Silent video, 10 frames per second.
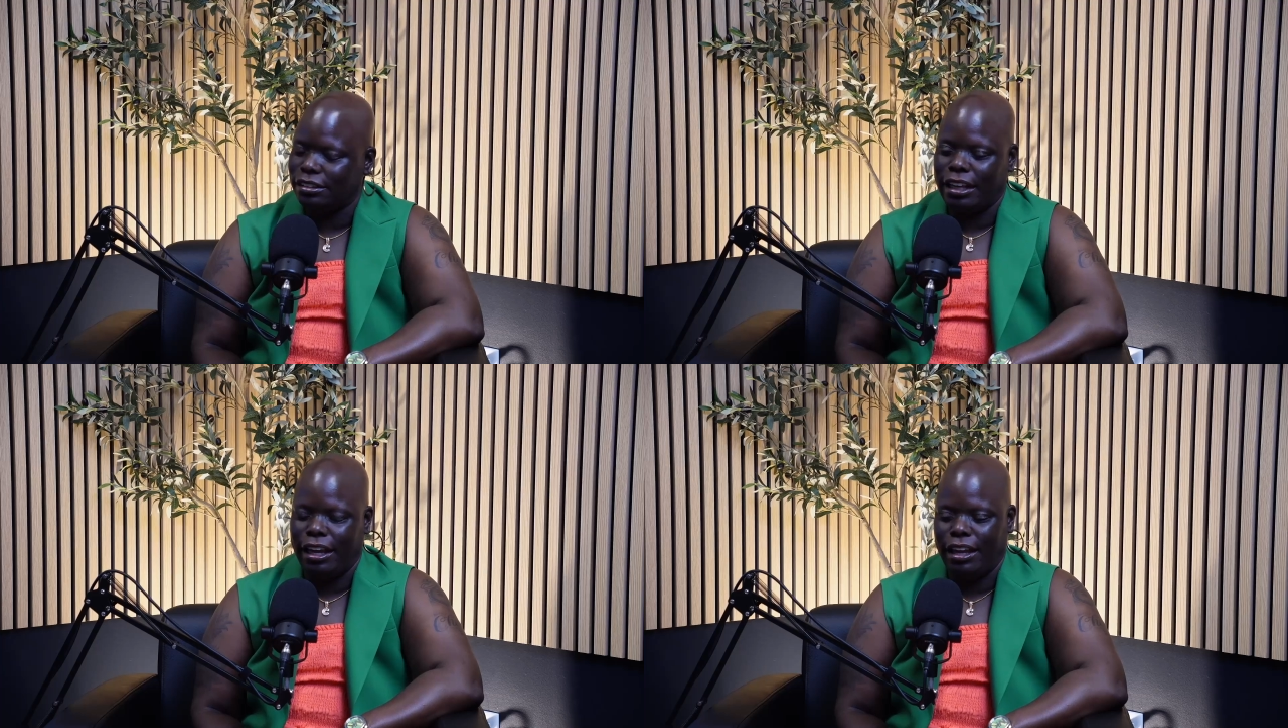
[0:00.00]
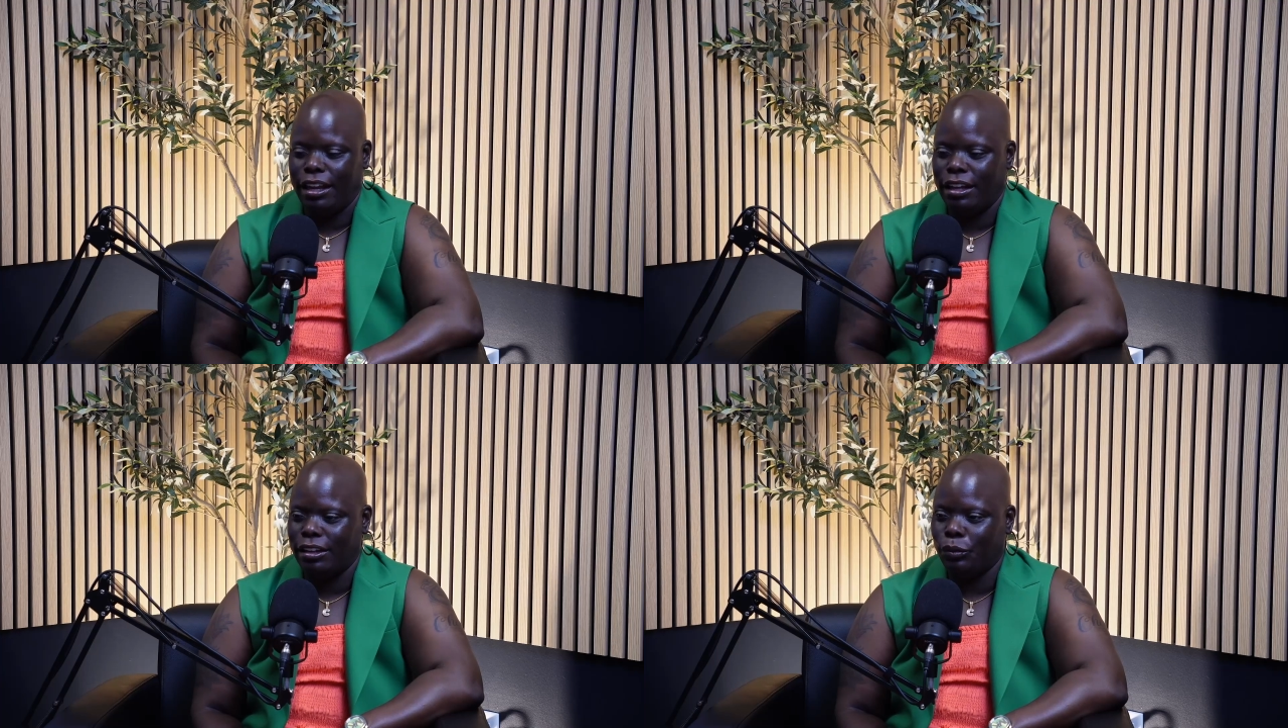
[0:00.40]

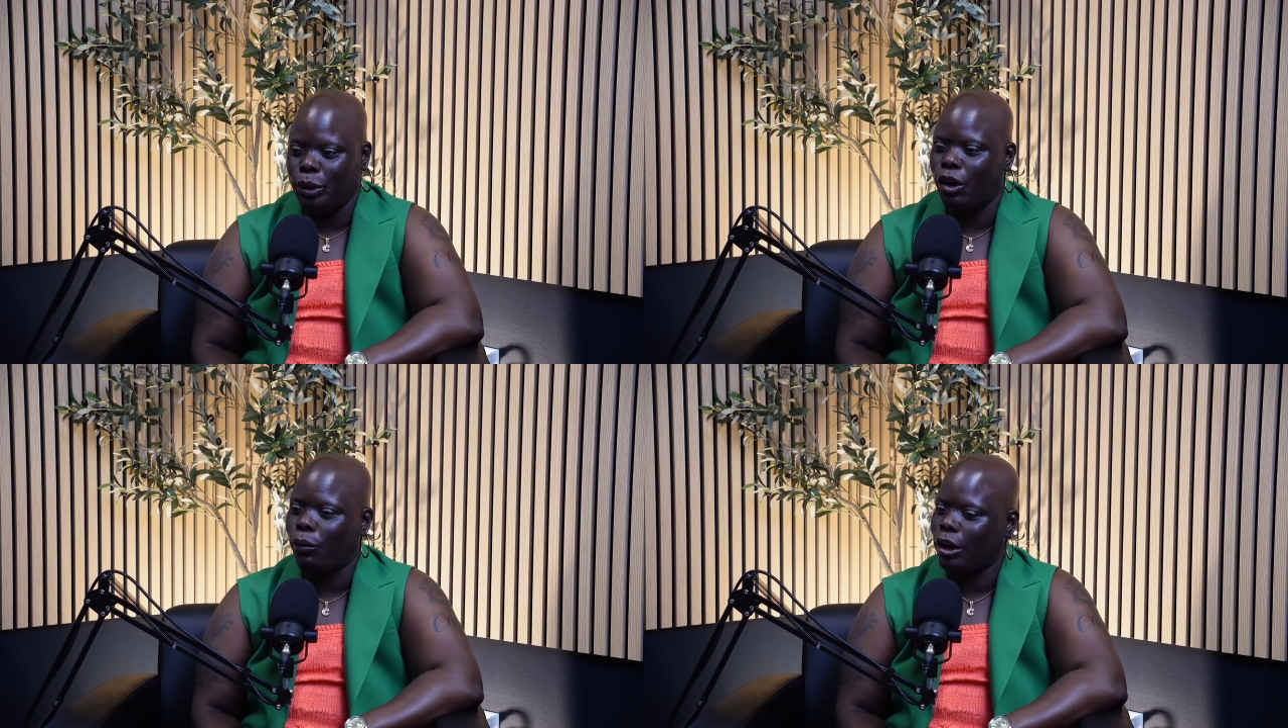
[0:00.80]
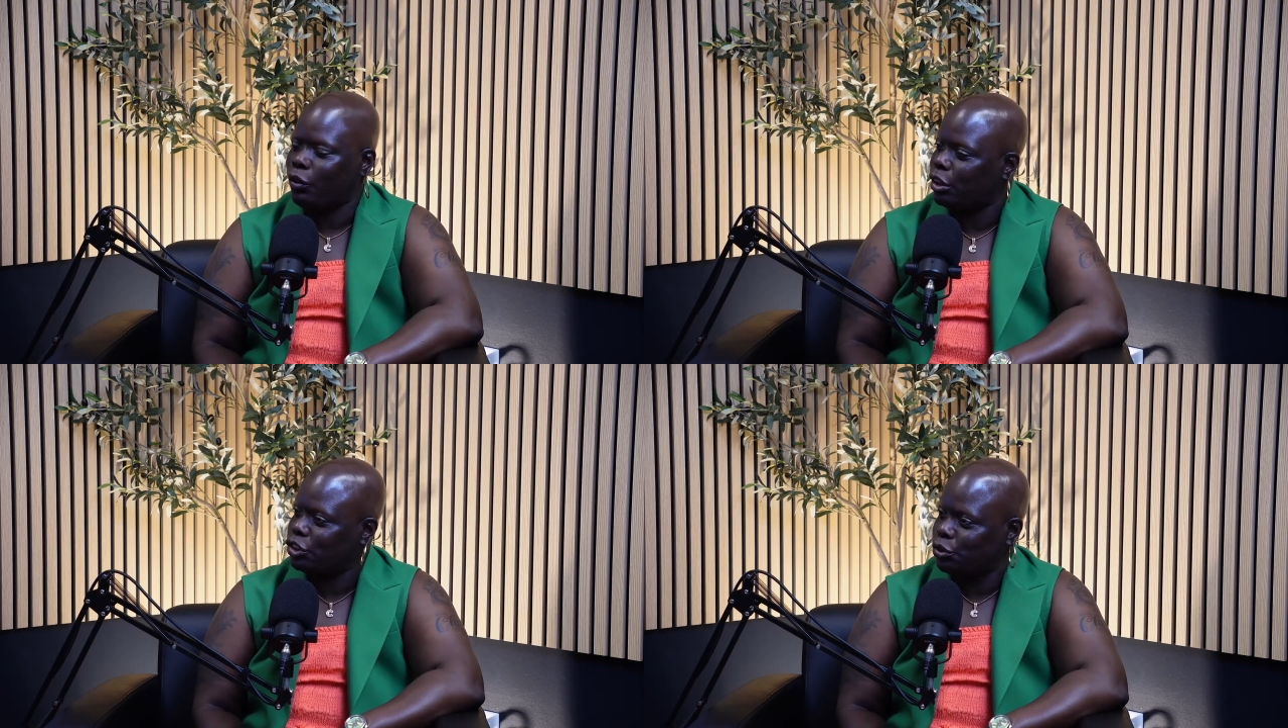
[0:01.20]
And we are right
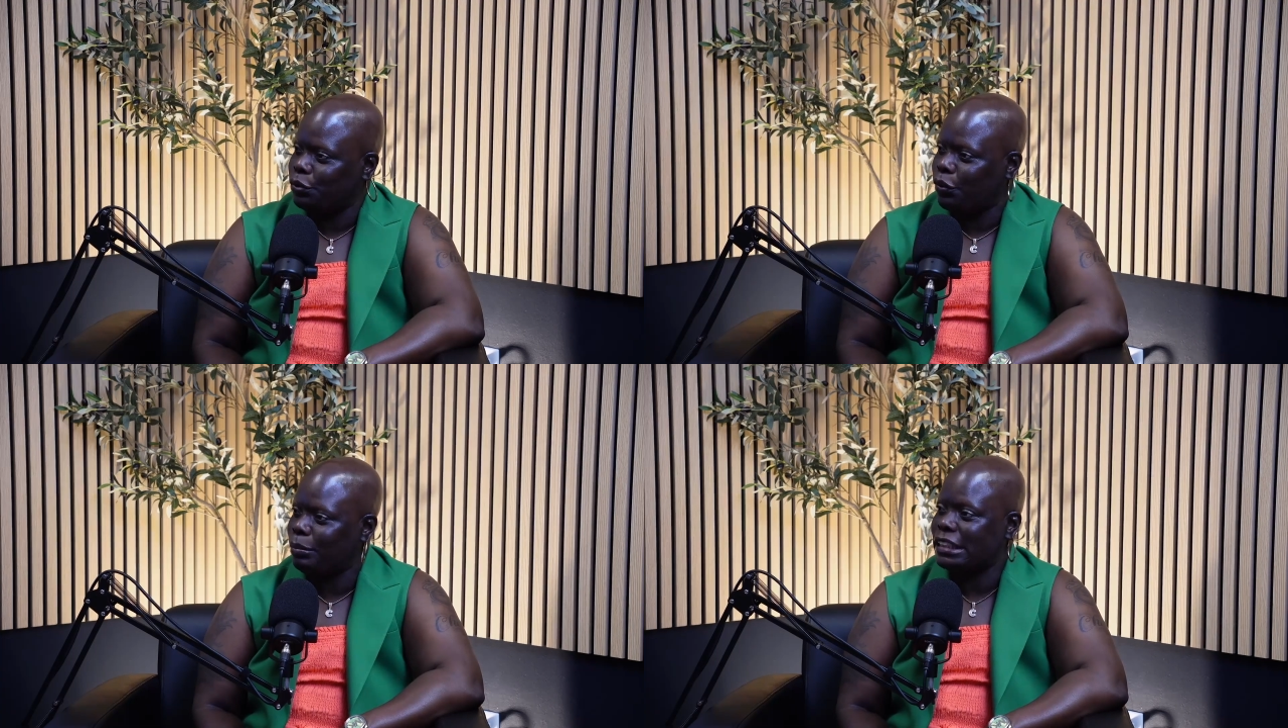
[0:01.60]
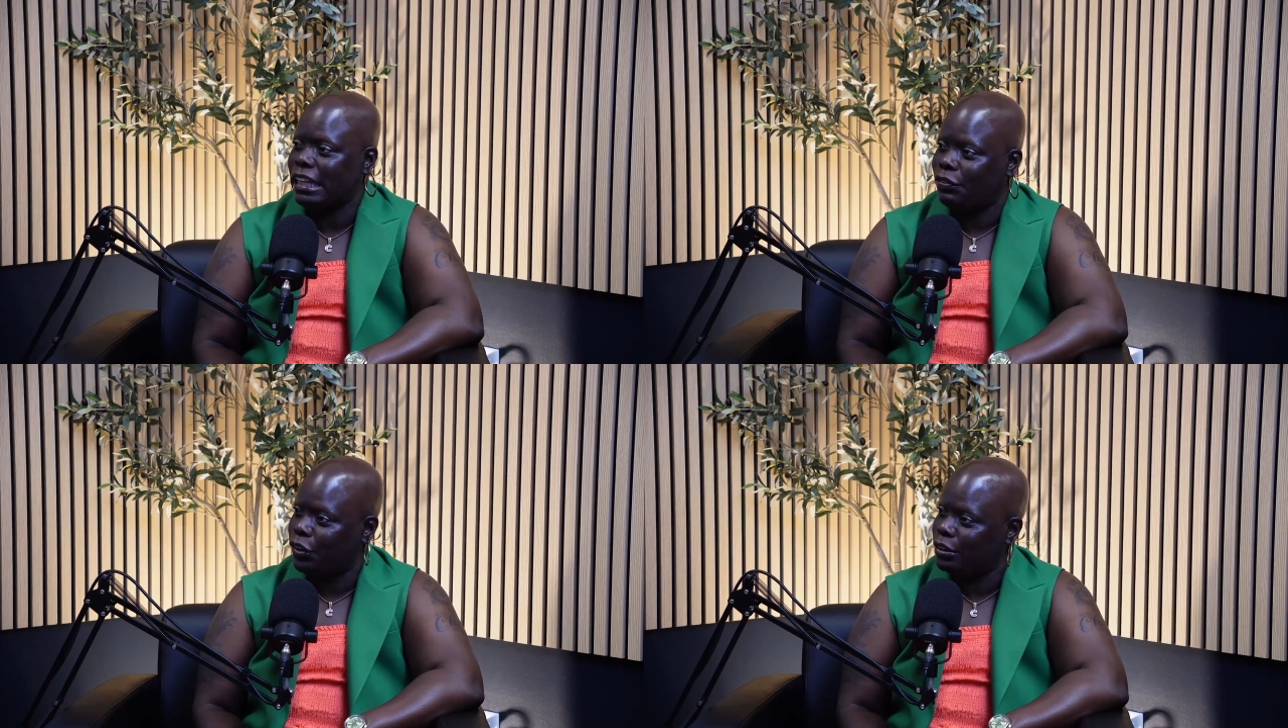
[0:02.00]
across the street from the
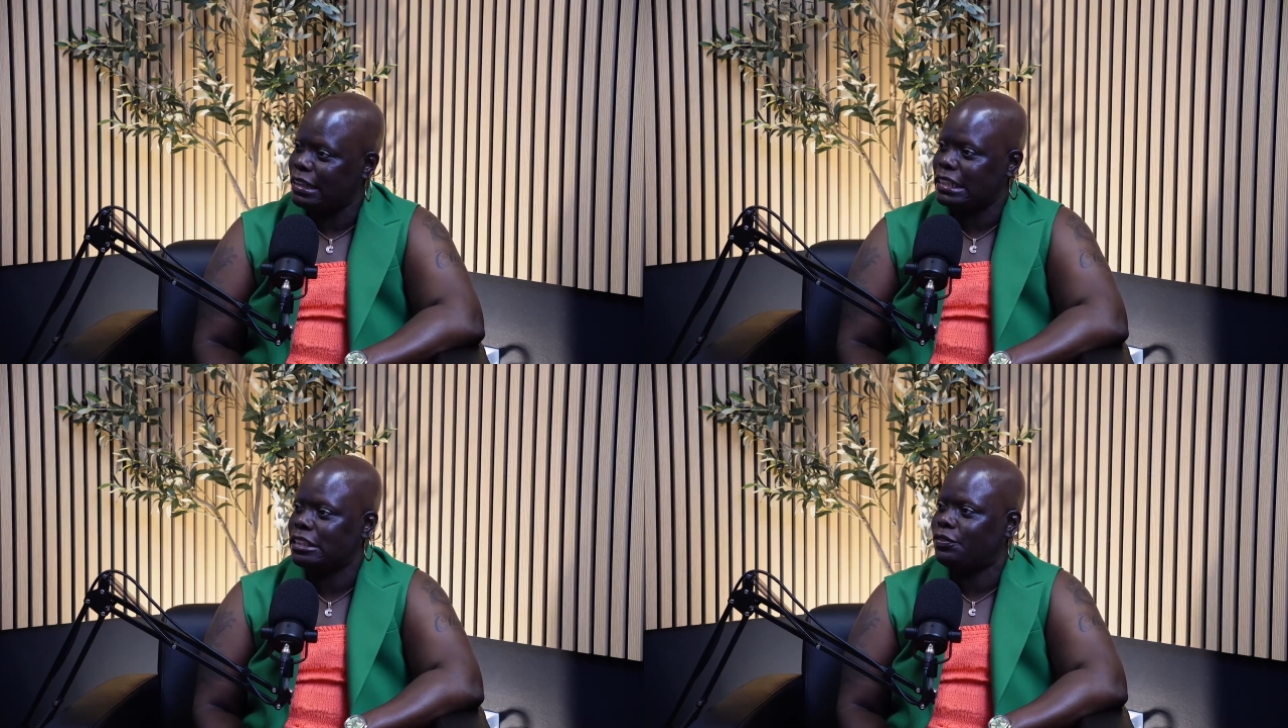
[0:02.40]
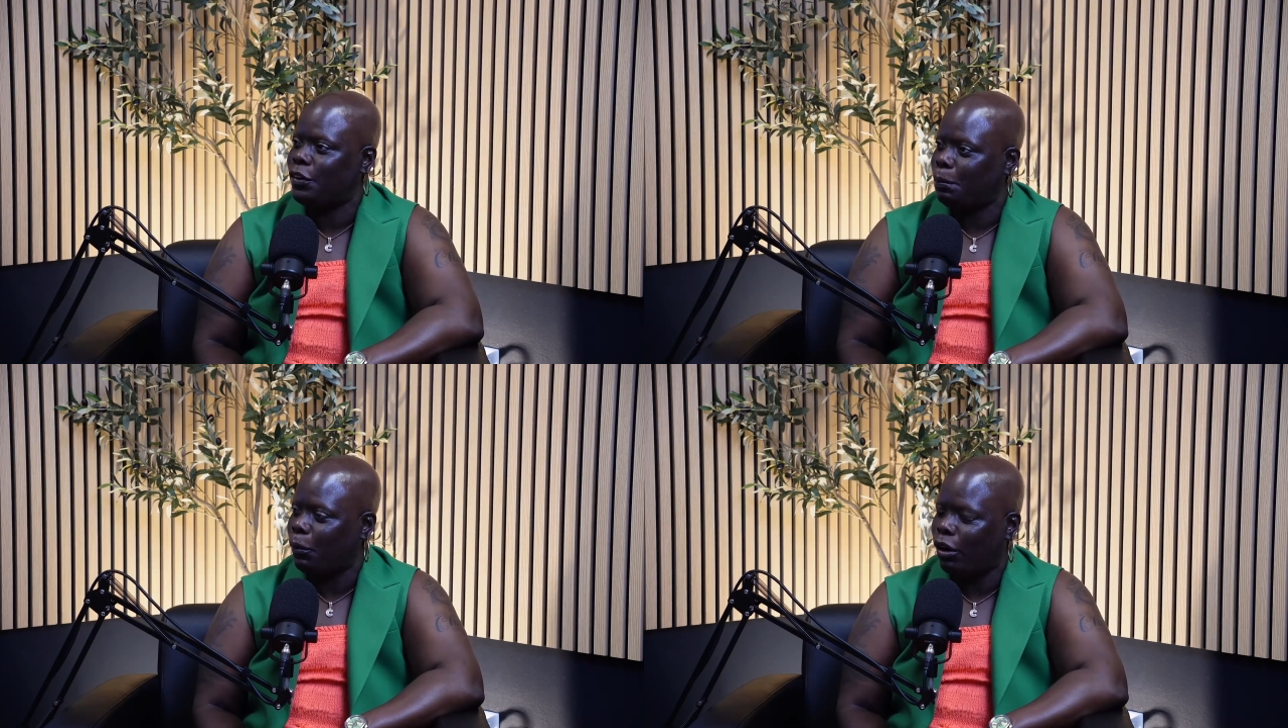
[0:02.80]
State Fair, Texas Fair Park.